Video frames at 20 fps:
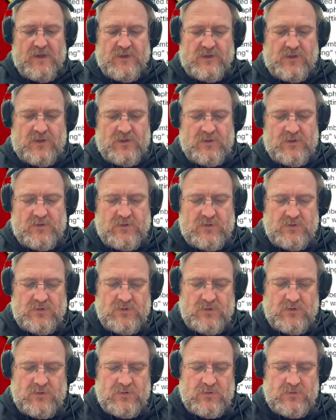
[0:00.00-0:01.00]

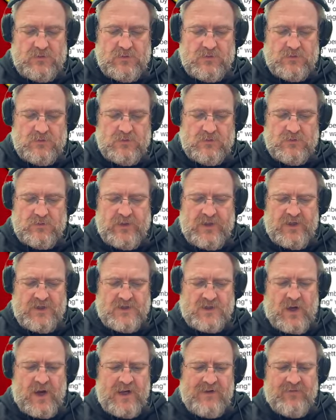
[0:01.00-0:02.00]
So
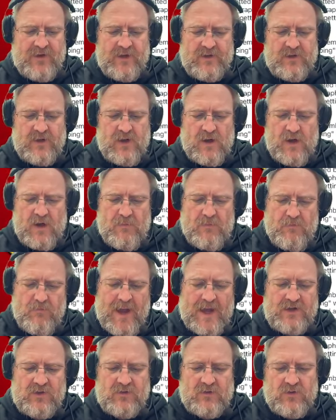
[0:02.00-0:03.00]
it's kind of like a
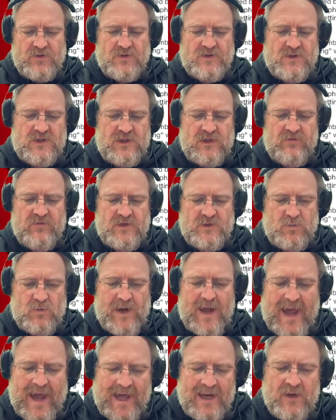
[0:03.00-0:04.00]
macro series
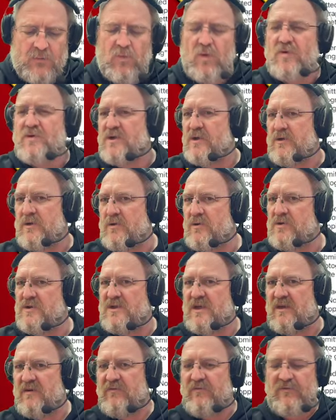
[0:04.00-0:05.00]
where animals are
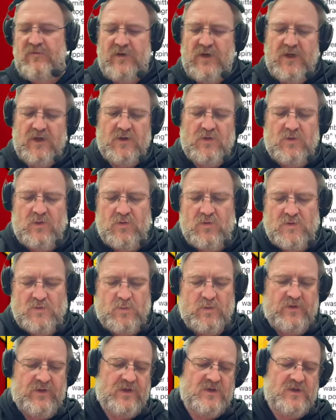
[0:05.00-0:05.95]
used in vehicles with